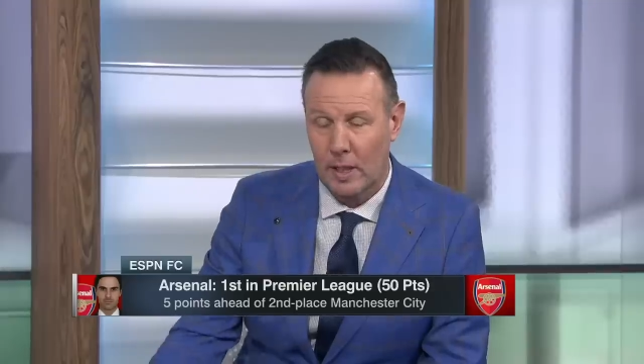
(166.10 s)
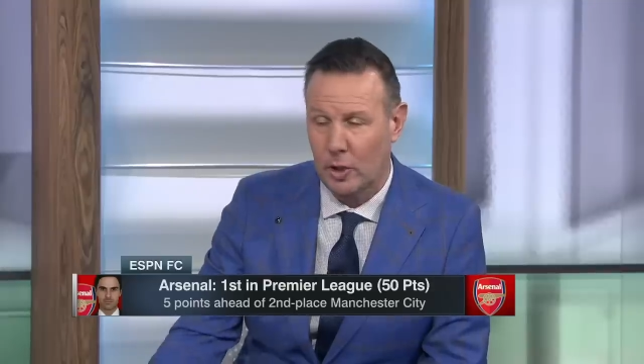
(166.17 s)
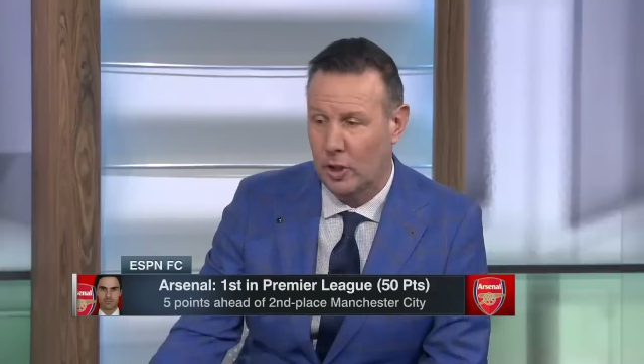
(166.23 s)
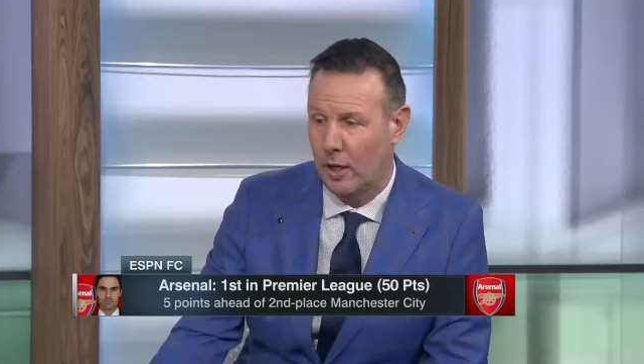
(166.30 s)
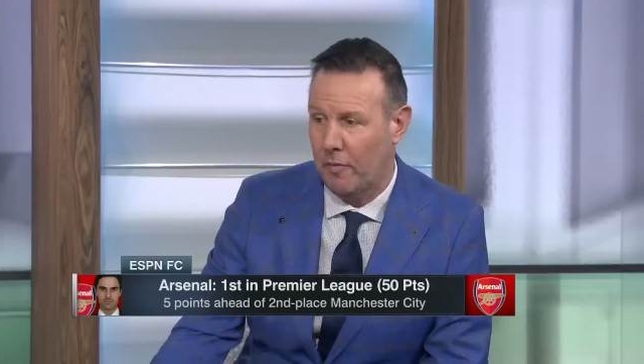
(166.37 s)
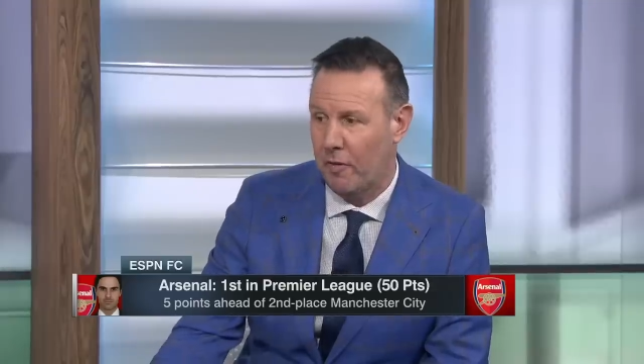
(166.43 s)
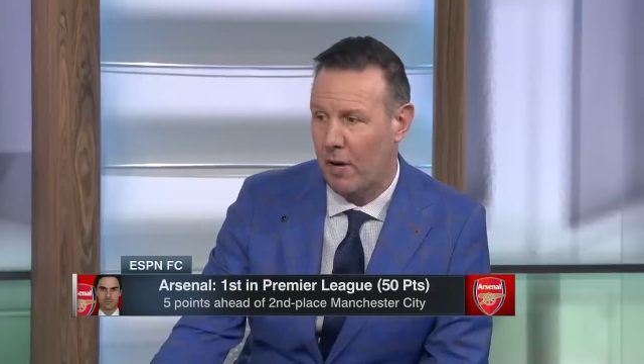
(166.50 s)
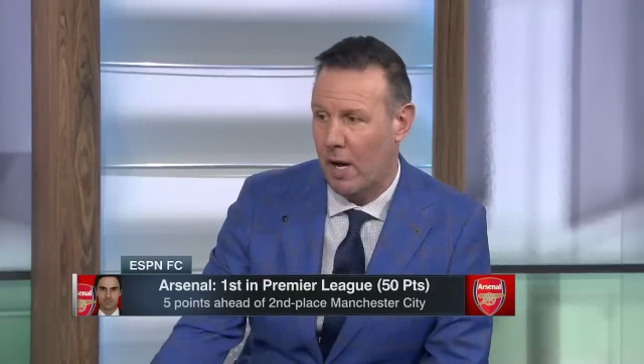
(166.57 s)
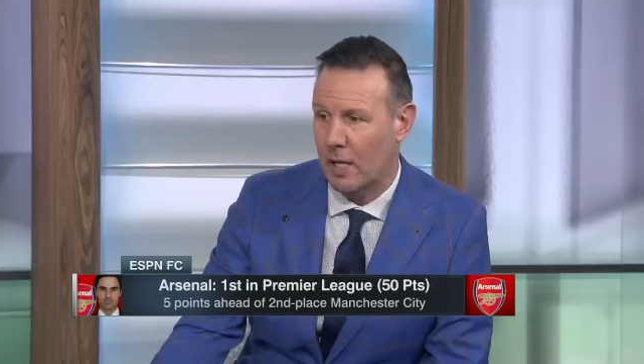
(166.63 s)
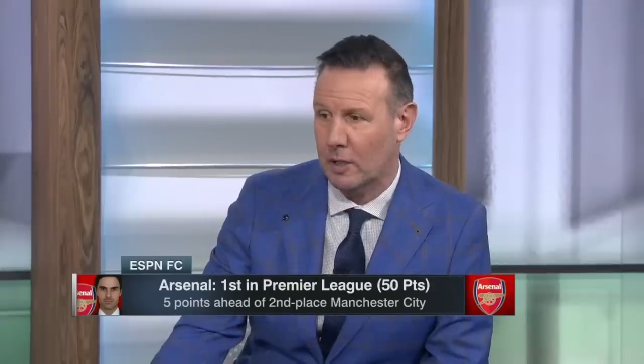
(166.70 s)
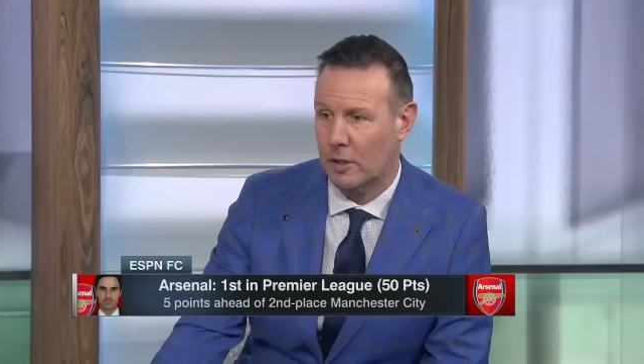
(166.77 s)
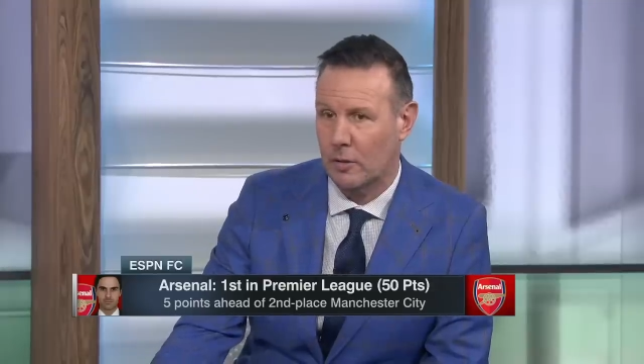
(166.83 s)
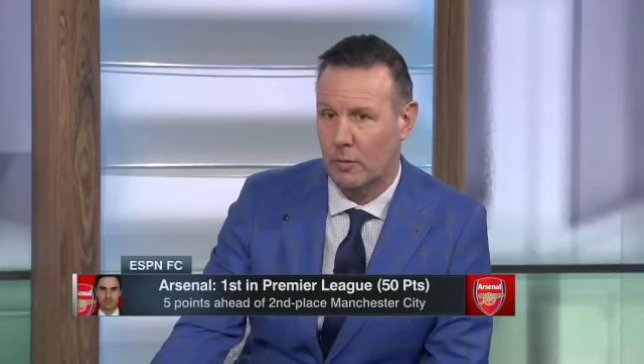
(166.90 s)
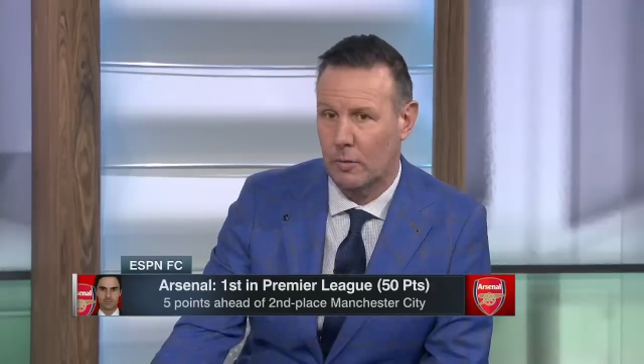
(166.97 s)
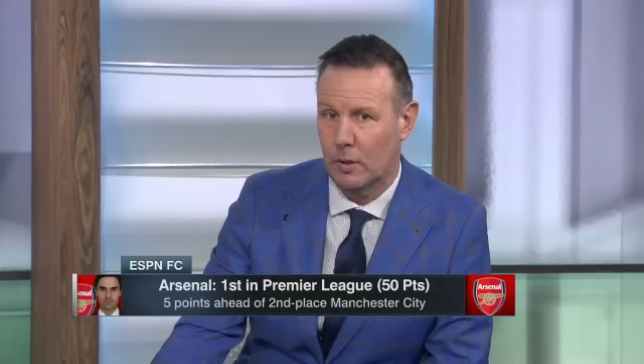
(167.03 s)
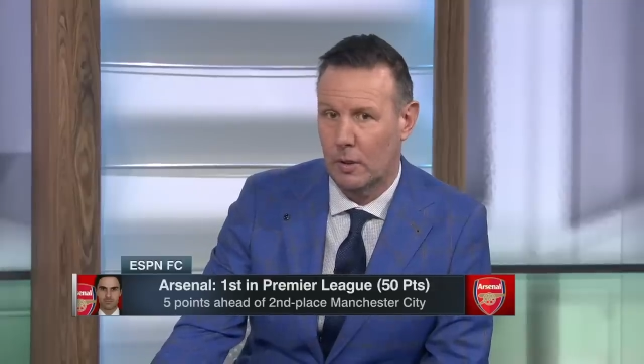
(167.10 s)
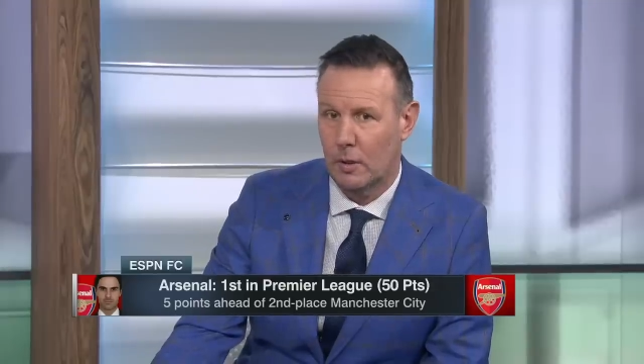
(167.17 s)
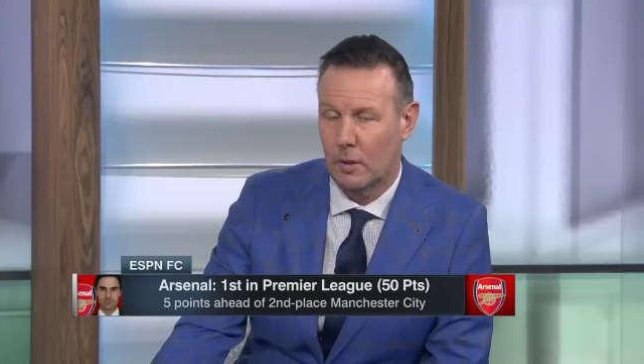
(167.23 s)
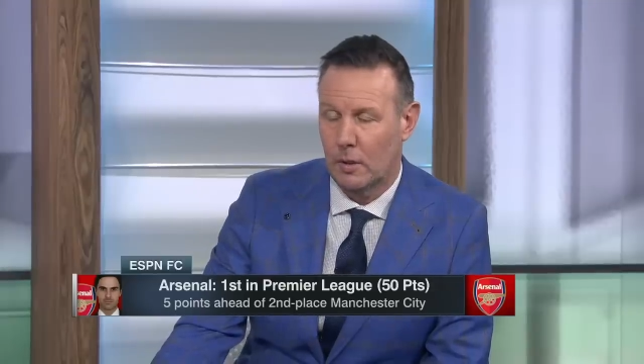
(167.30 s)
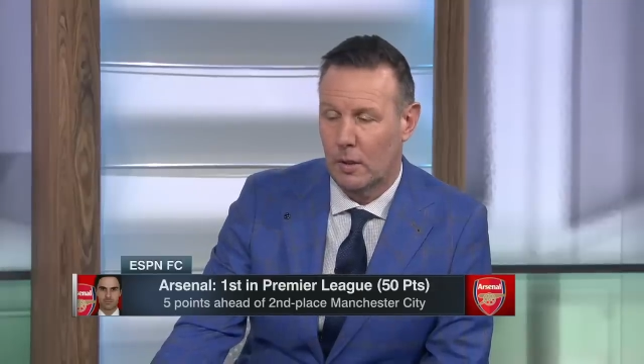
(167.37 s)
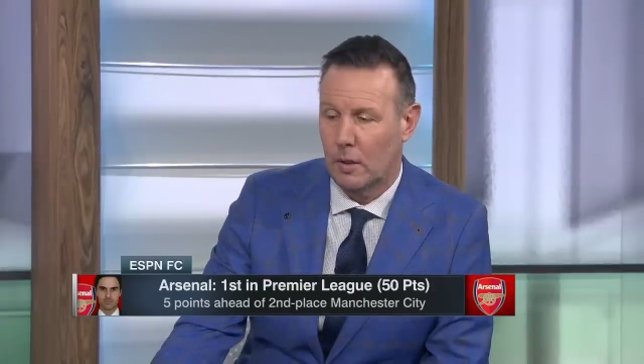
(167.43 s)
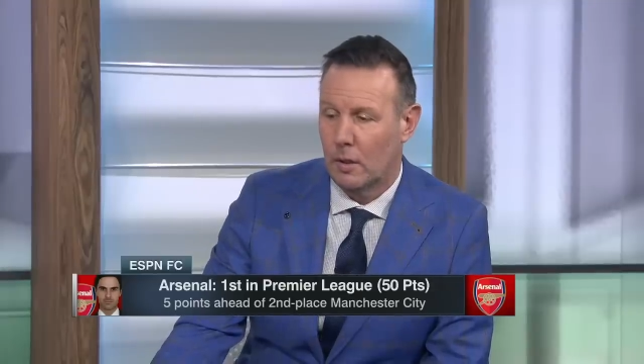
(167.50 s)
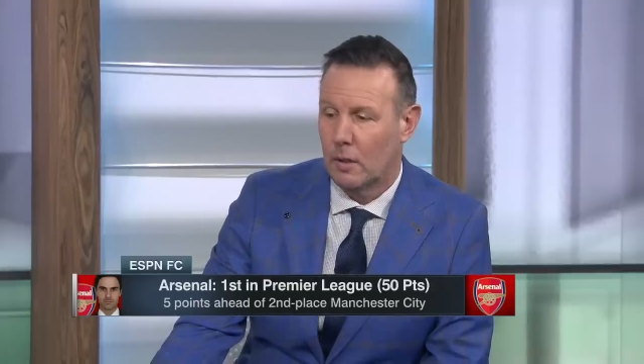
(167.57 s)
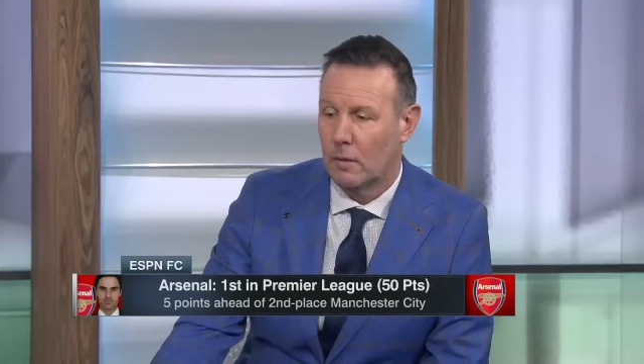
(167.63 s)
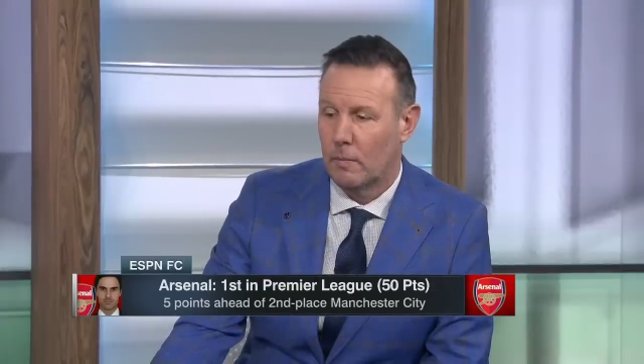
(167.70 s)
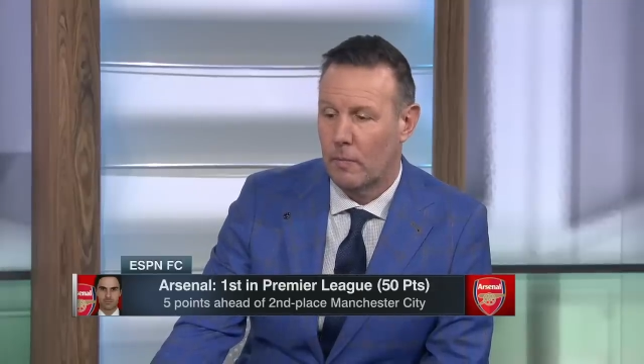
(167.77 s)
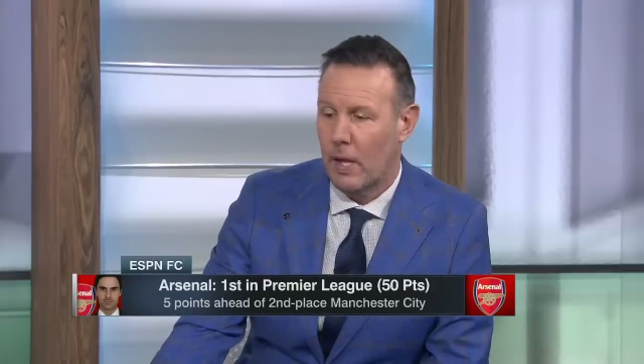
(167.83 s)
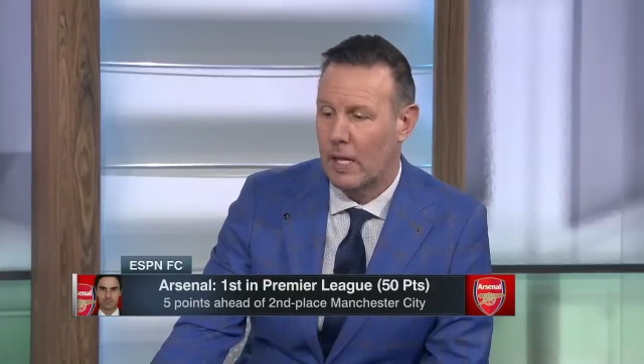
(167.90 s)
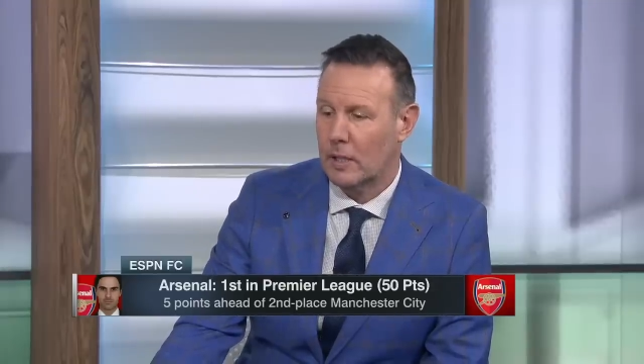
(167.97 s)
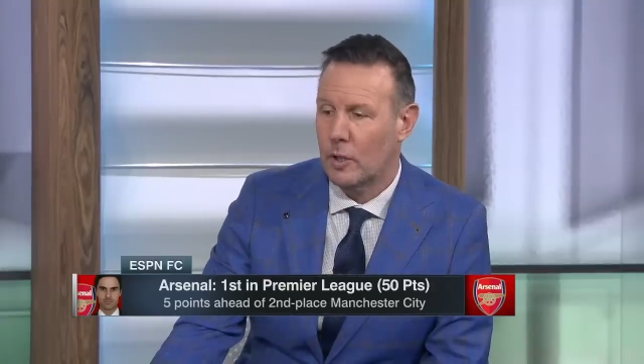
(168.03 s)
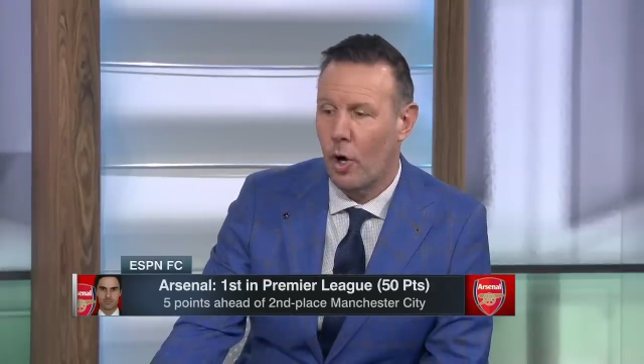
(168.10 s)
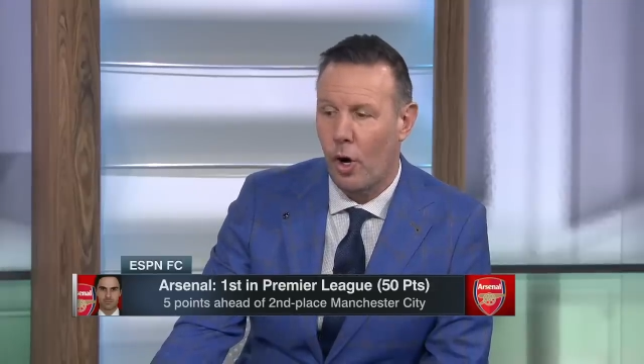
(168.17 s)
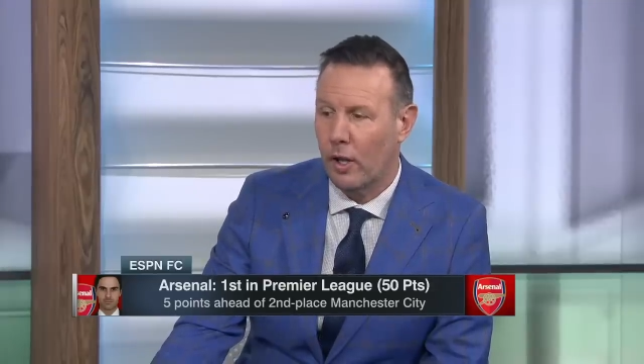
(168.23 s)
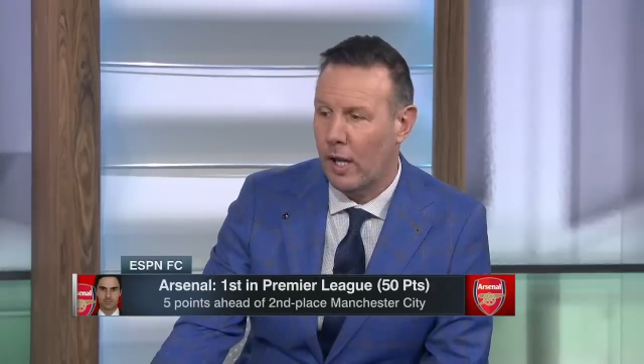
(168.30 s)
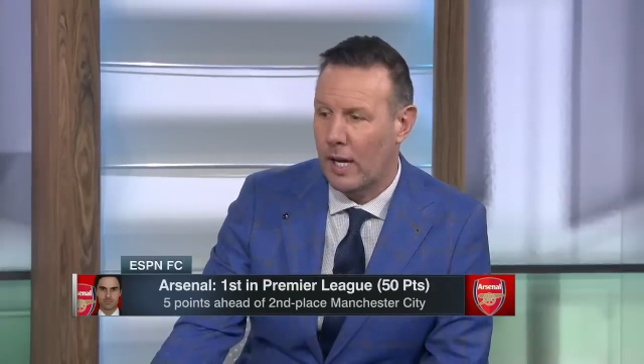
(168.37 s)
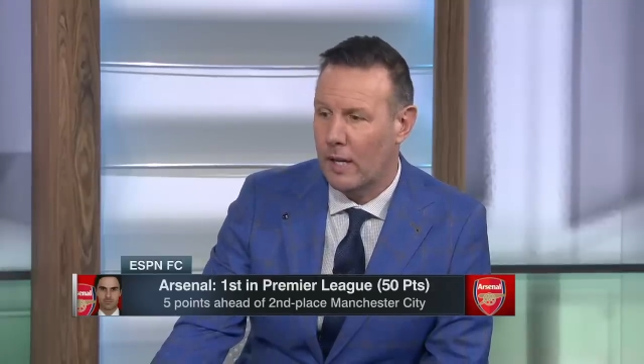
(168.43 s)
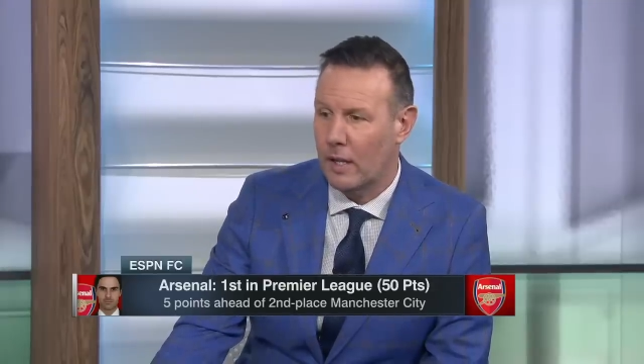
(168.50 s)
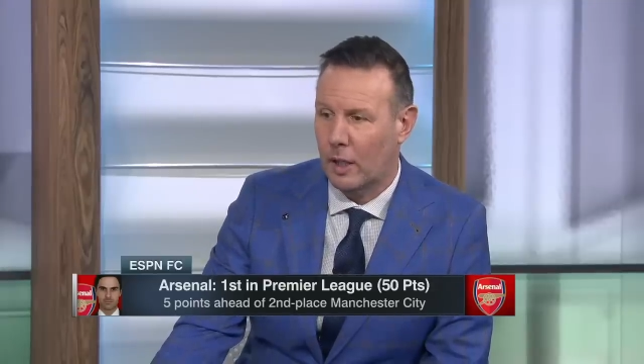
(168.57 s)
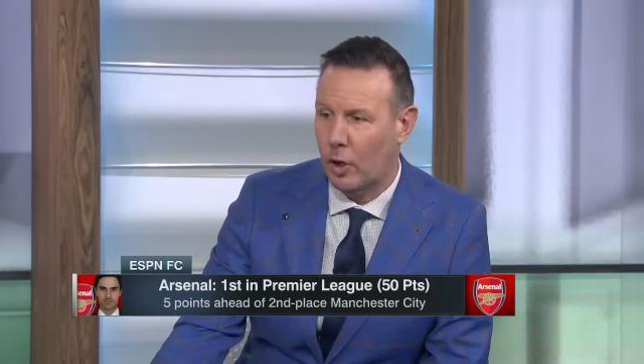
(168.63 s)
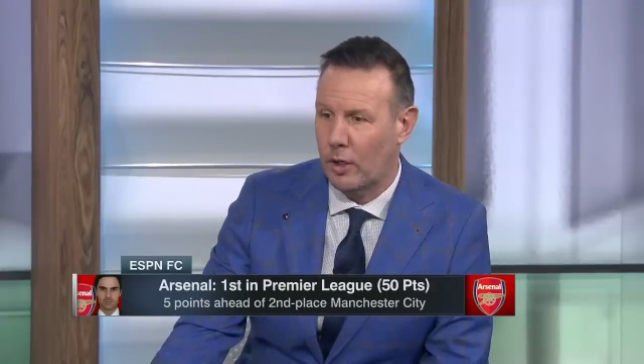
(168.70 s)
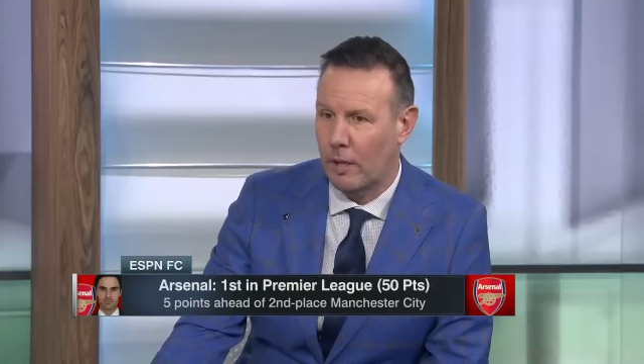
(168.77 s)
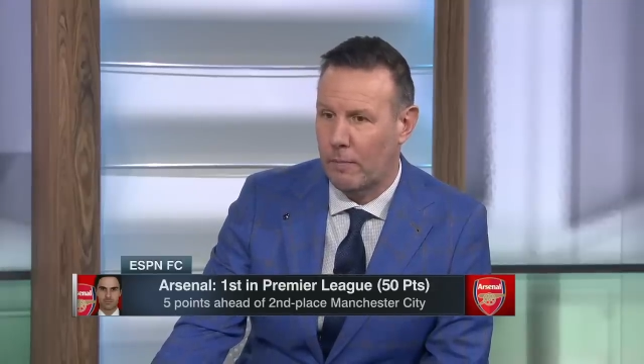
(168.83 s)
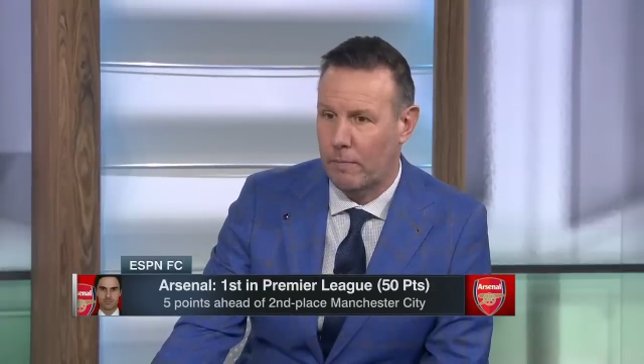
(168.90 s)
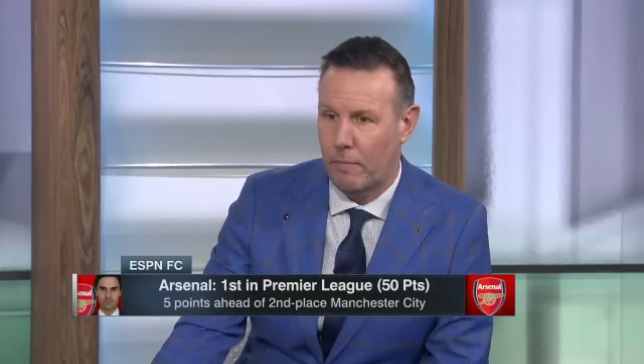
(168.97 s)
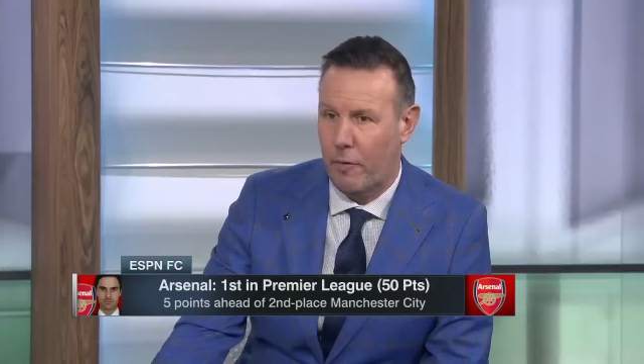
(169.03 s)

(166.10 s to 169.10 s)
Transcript: this year for Arsenal, it's not like they're going to